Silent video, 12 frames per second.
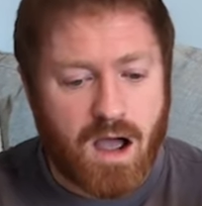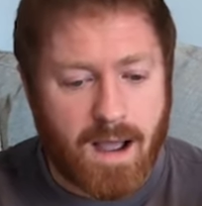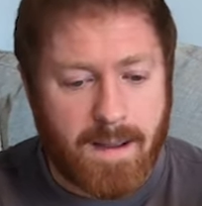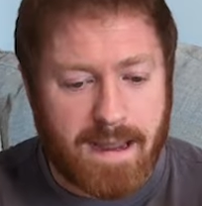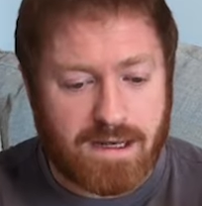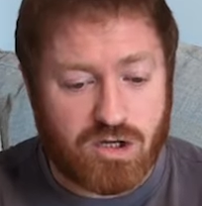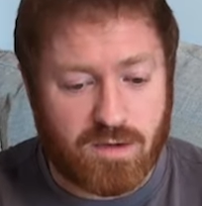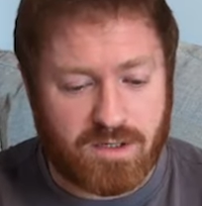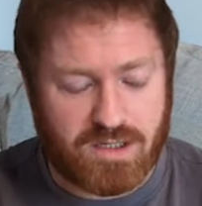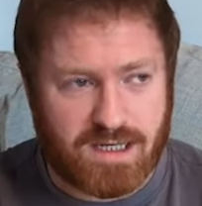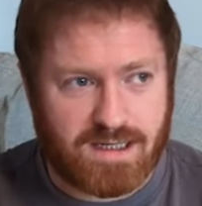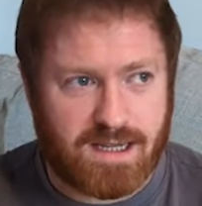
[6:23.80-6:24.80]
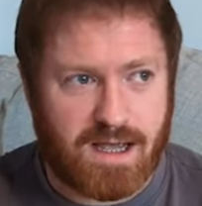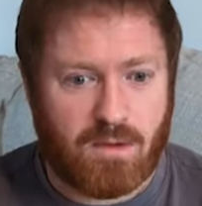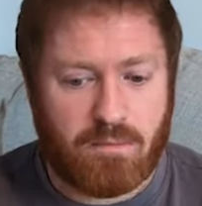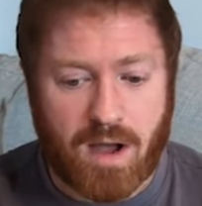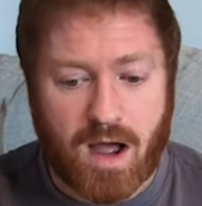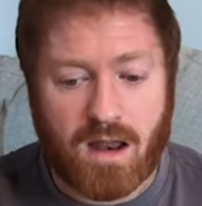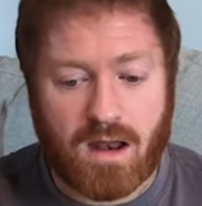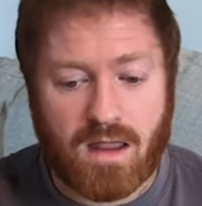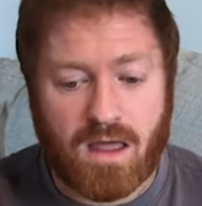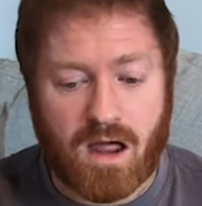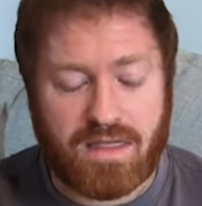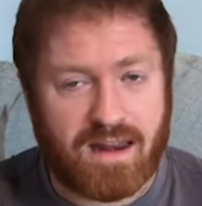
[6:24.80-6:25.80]
in too much detail, but
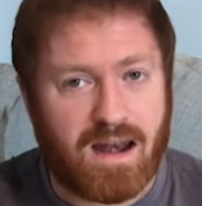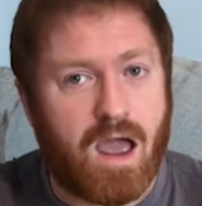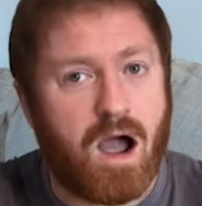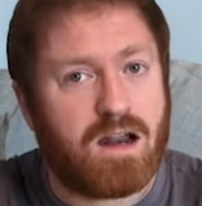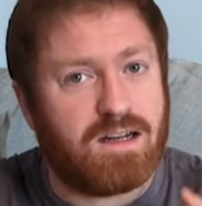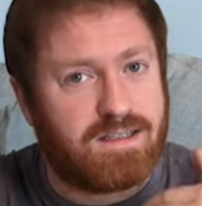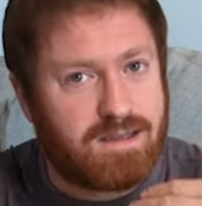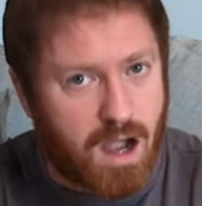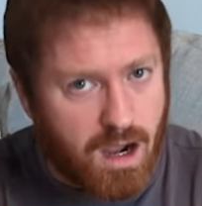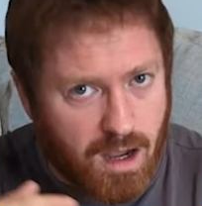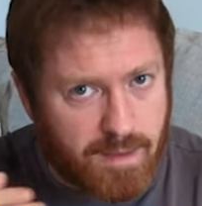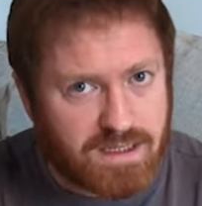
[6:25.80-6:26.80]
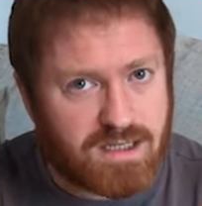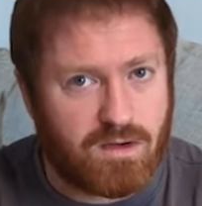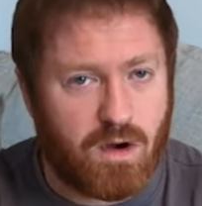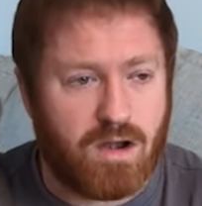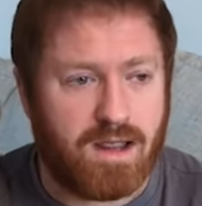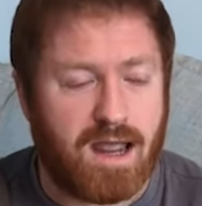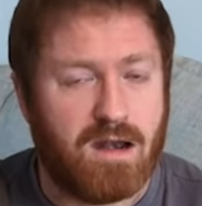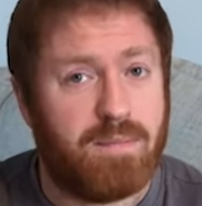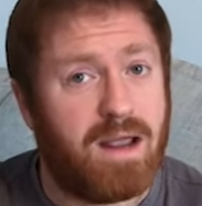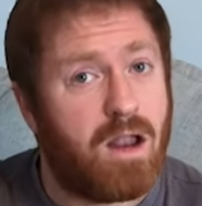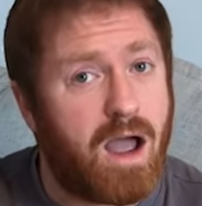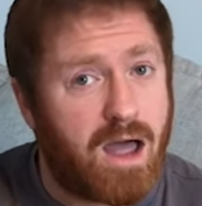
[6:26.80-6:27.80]
I think they are going to start coming to their own again, a
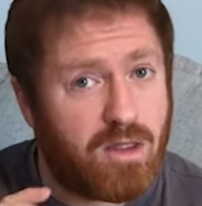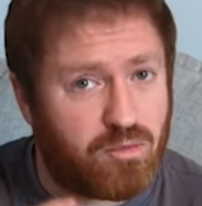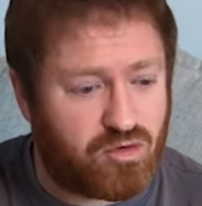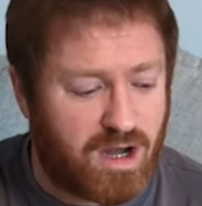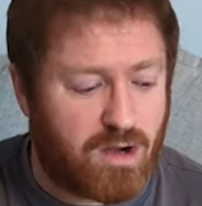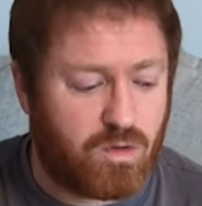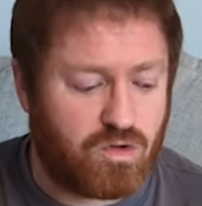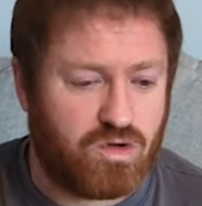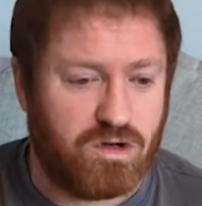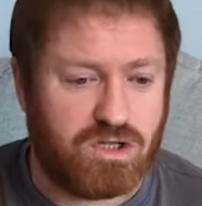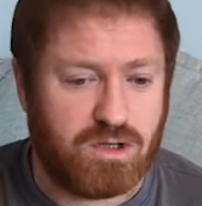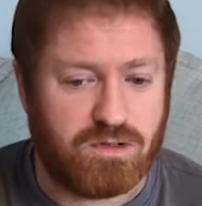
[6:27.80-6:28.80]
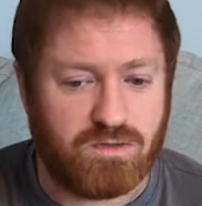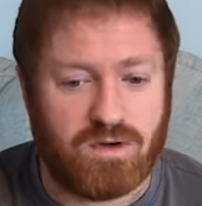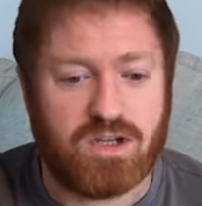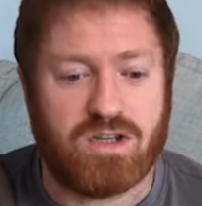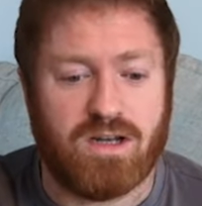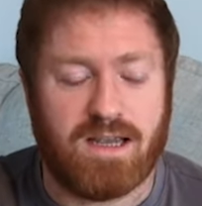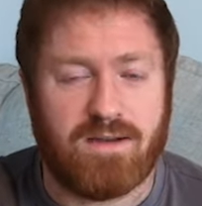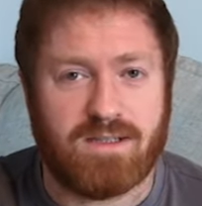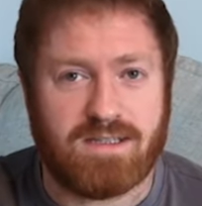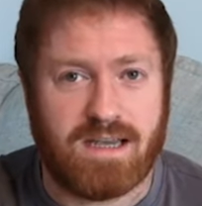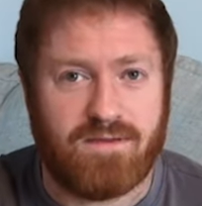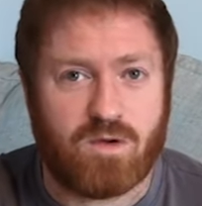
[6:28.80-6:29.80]
bit like how the prequel trilogy was originally
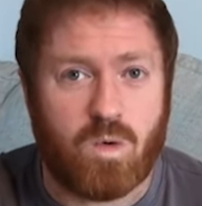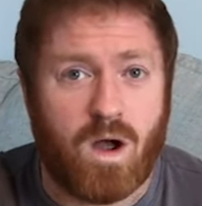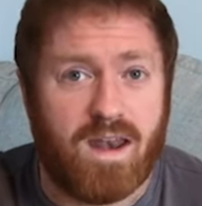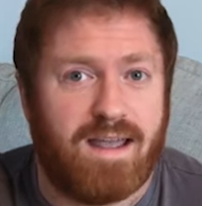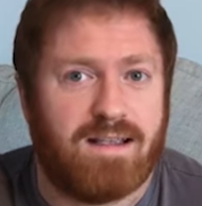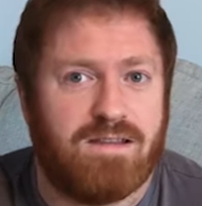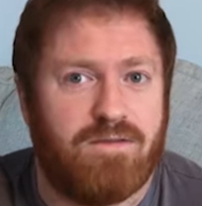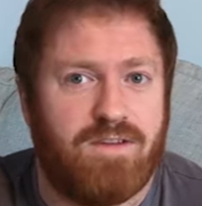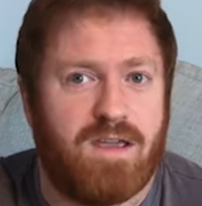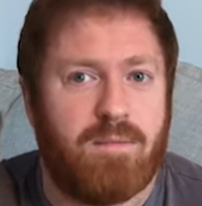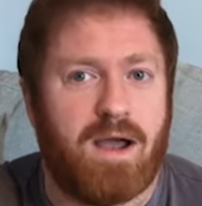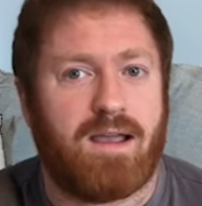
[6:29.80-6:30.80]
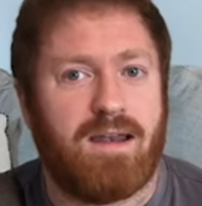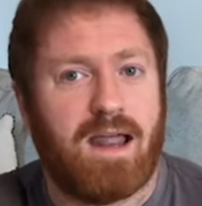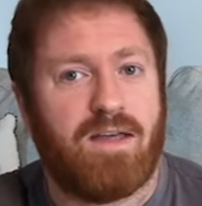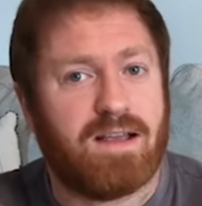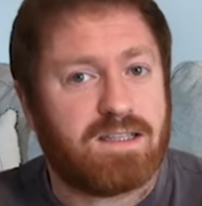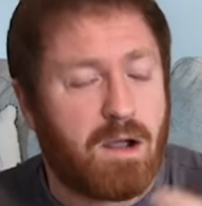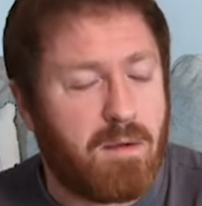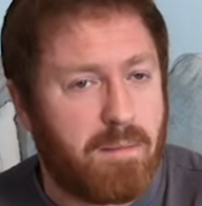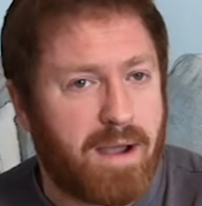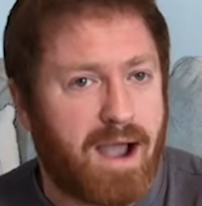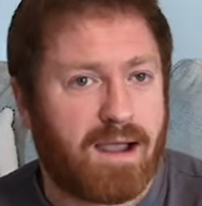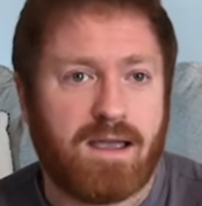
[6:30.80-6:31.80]
received quite negative feedback, and now that's coming
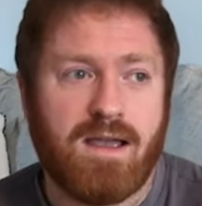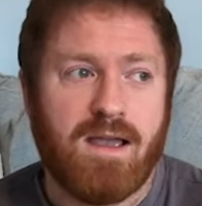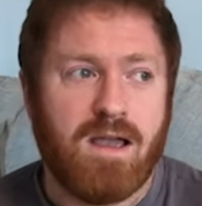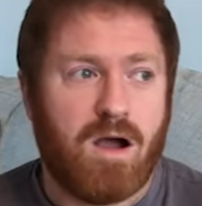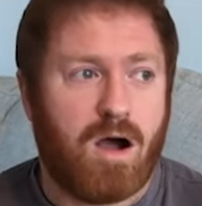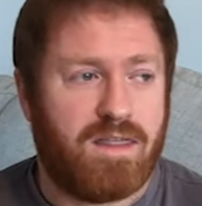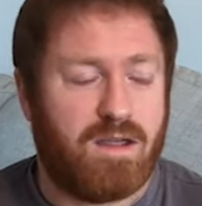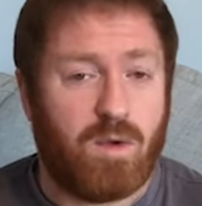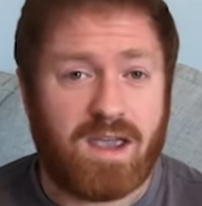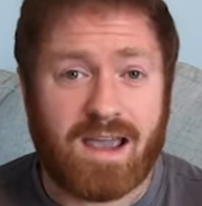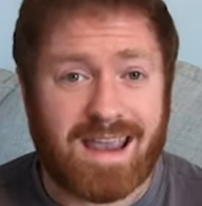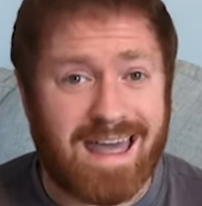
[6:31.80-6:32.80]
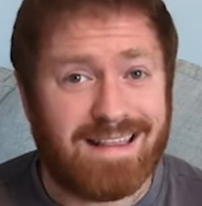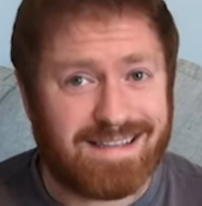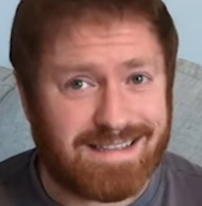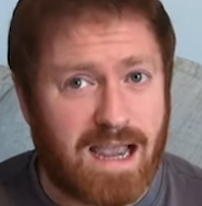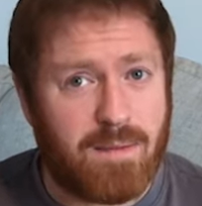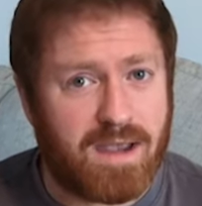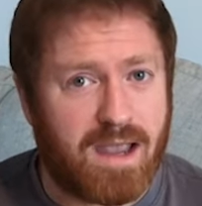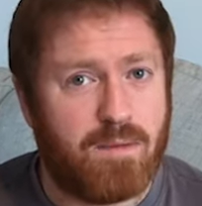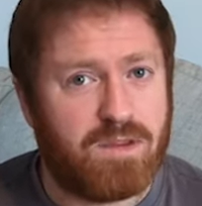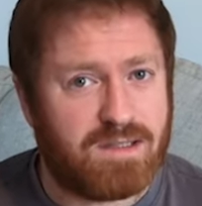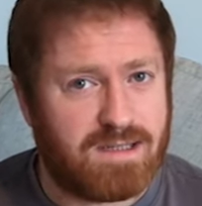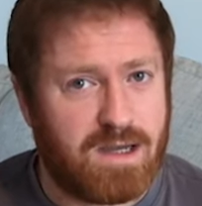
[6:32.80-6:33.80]
back. I think we could get the same again
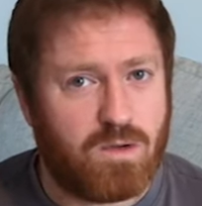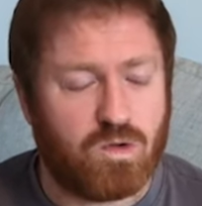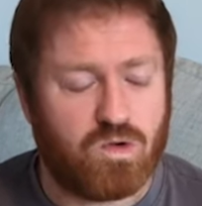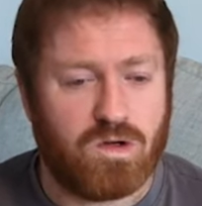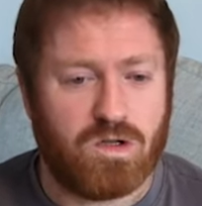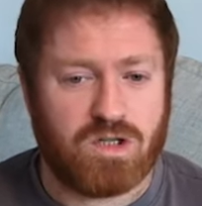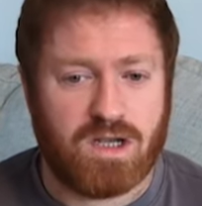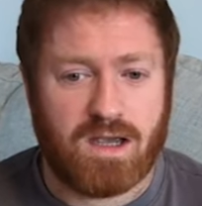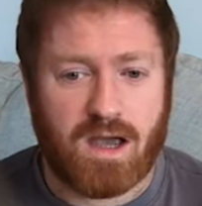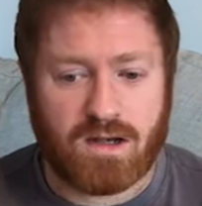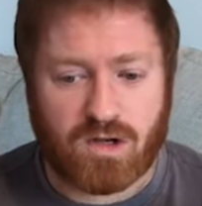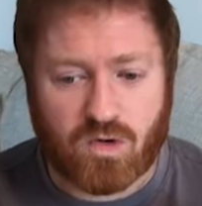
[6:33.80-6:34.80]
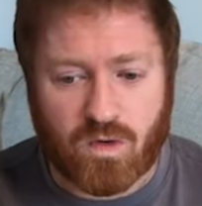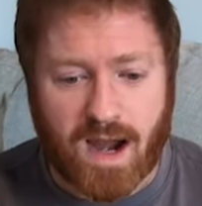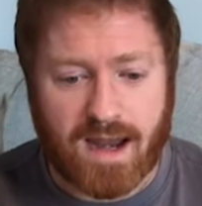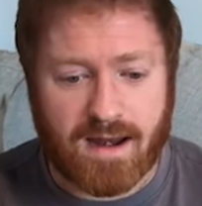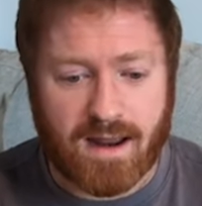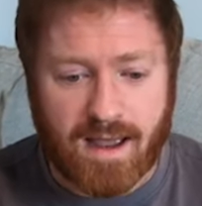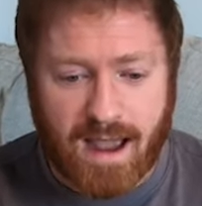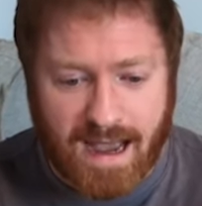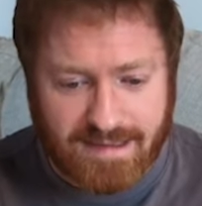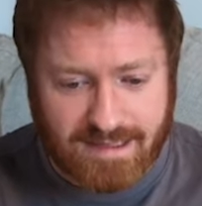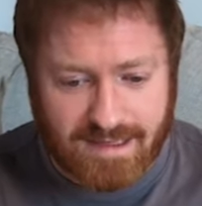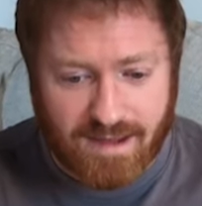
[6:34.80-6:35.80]
with the sequel trilogy, and Crate
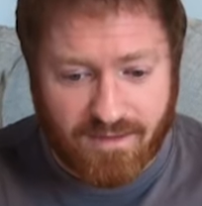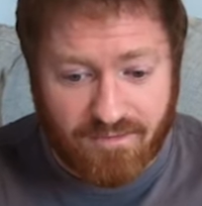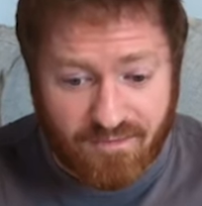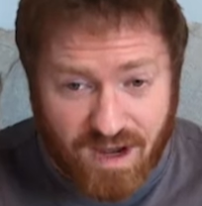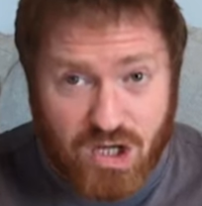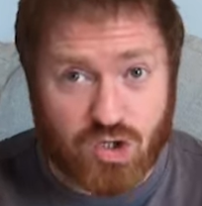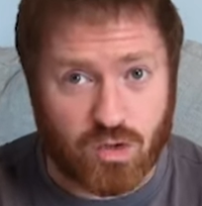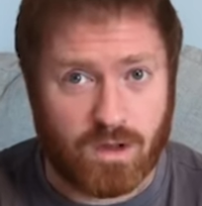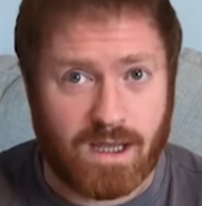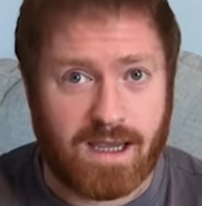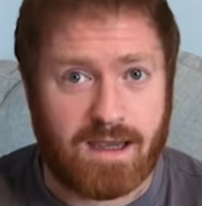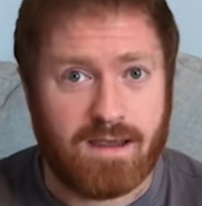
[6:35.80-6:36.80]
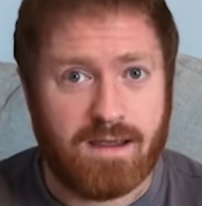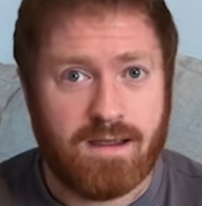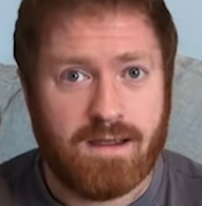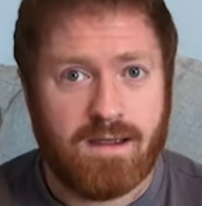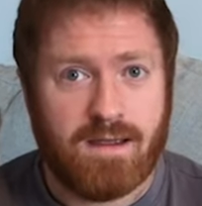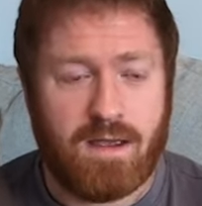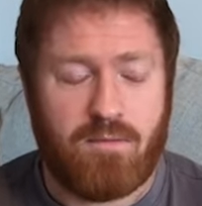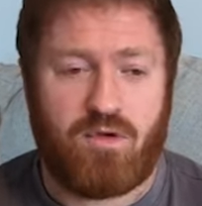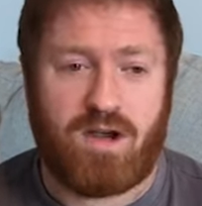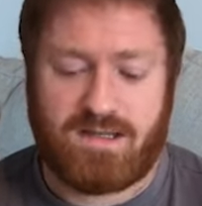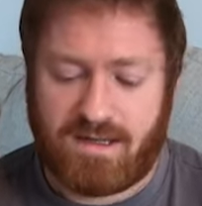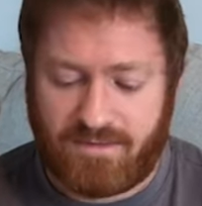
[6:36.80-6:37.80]
as a visually
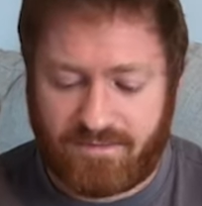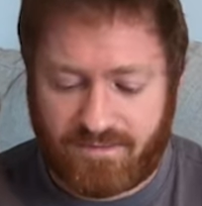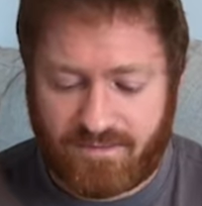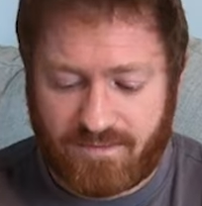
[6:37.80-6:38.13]
impressive